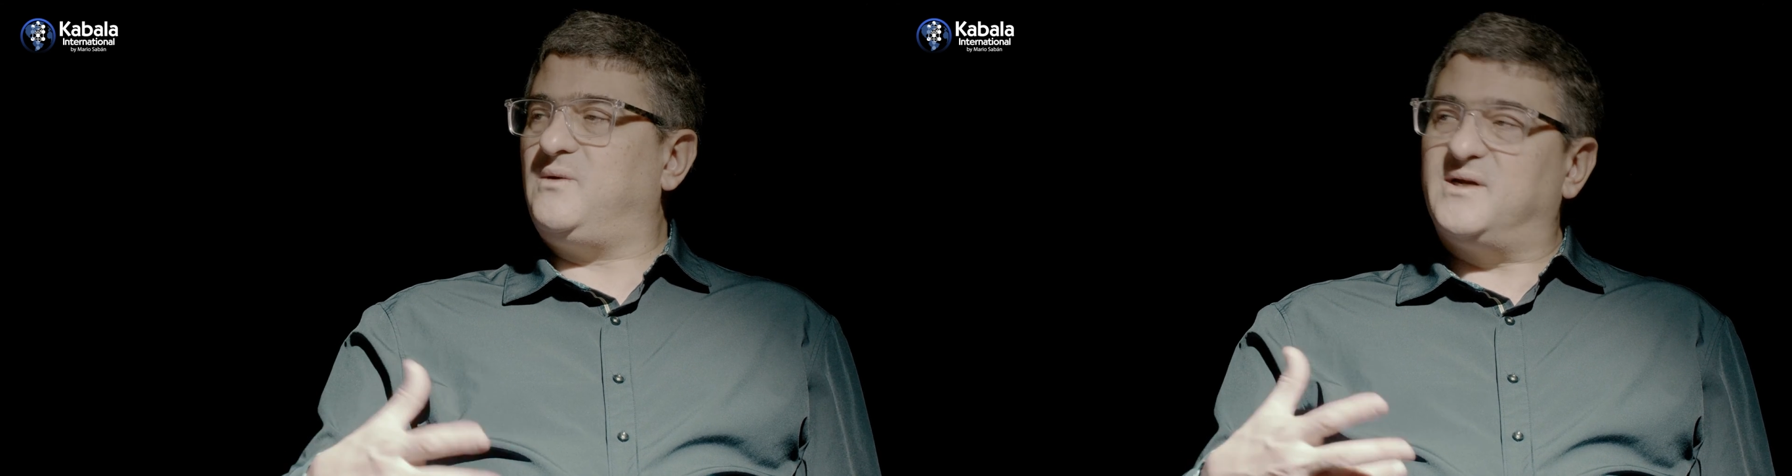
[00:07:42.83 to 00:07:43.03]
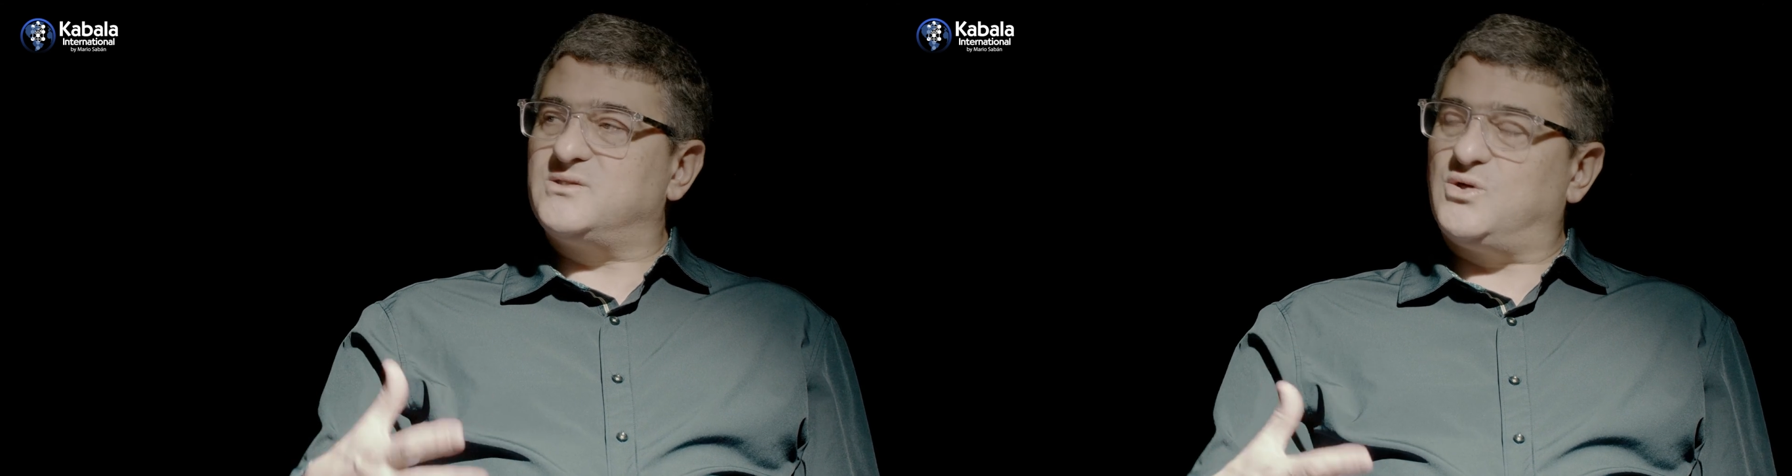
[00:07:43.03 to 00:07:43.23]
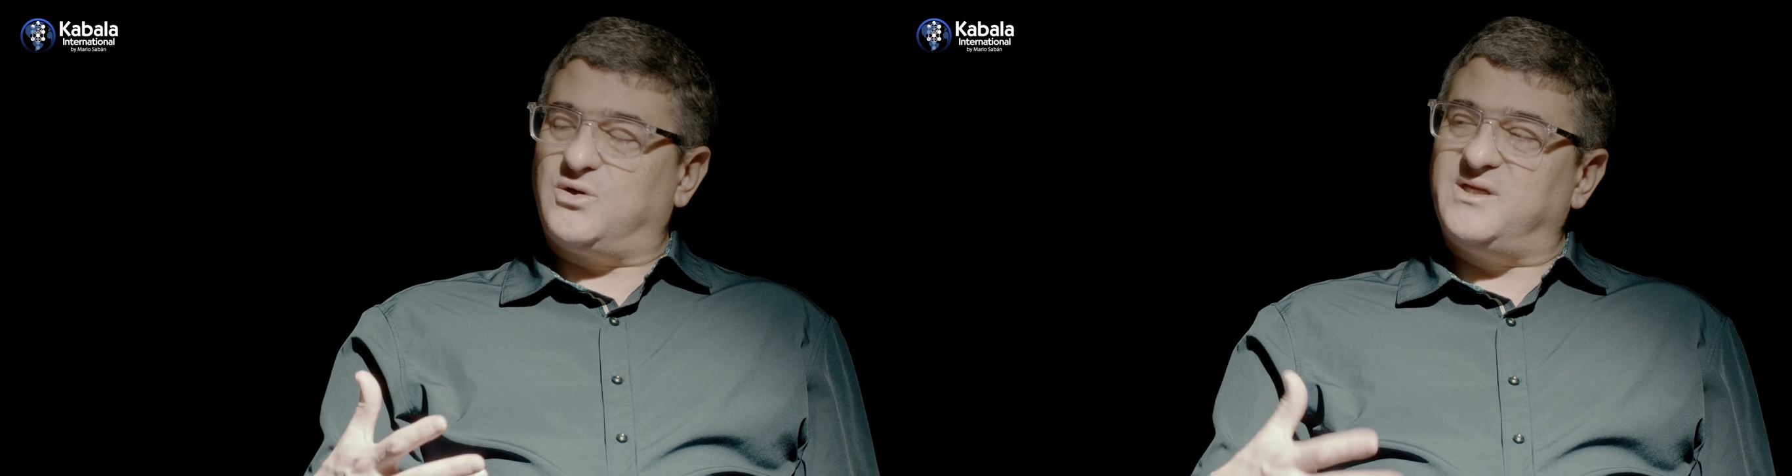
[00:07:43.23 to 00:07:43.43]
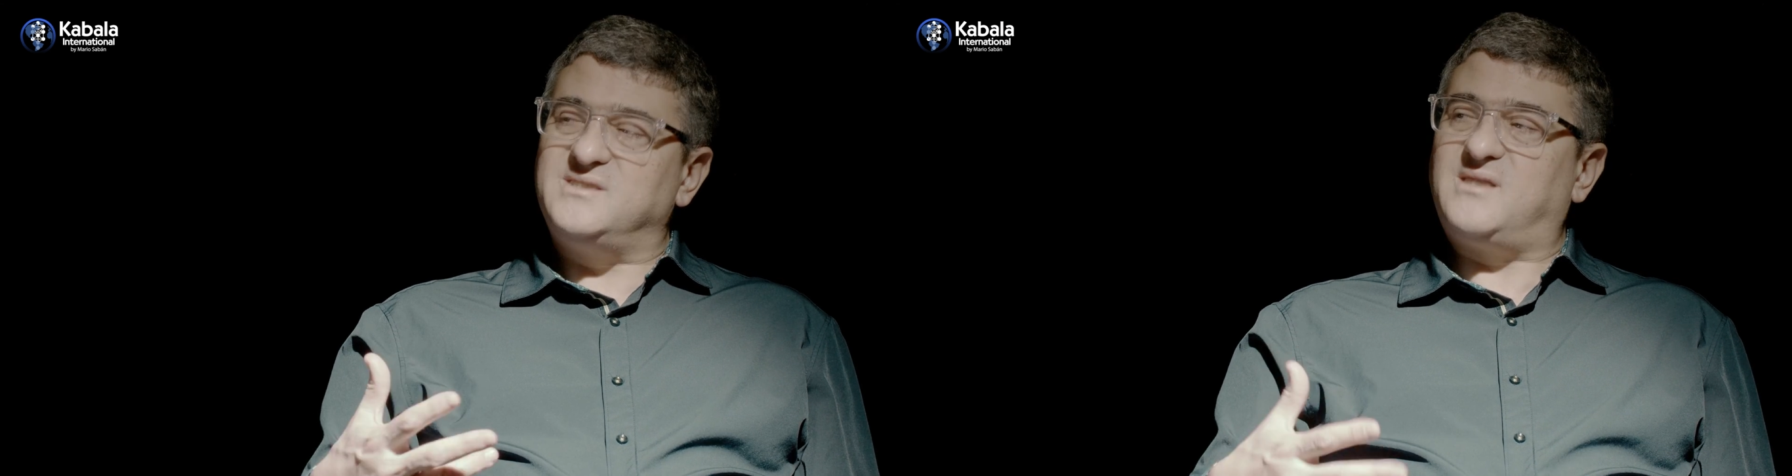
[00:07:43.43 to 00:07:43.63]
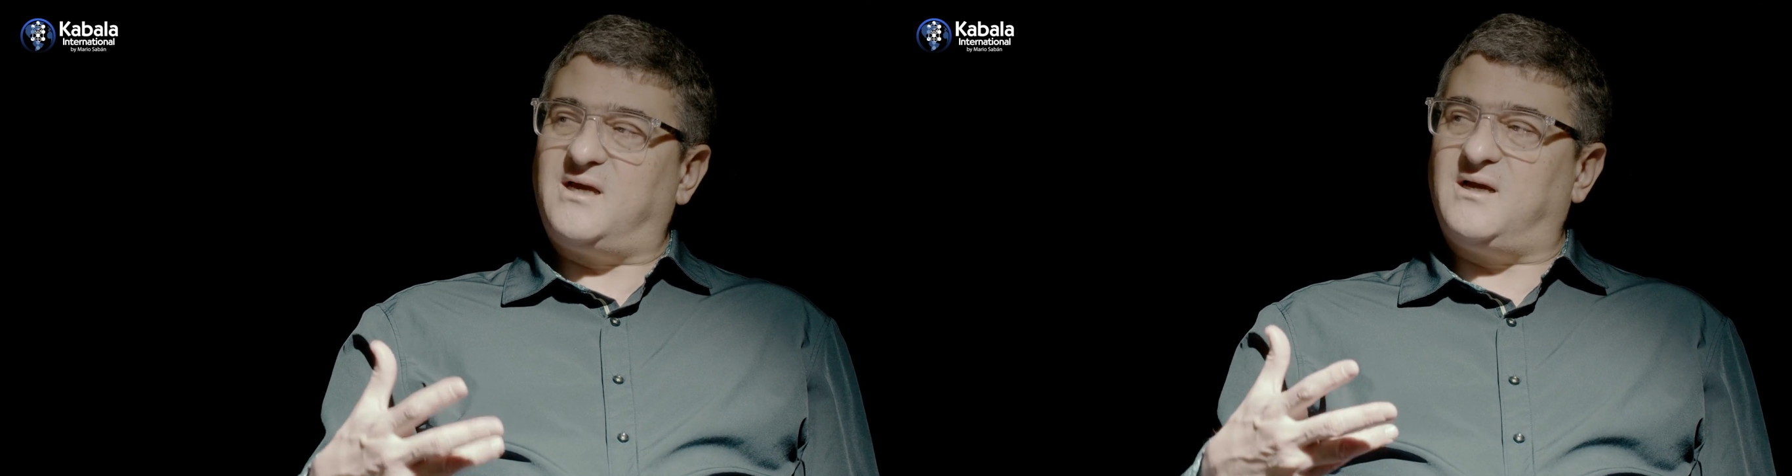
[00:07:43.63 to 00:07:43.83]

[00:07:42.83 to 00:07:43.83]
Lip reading: The construction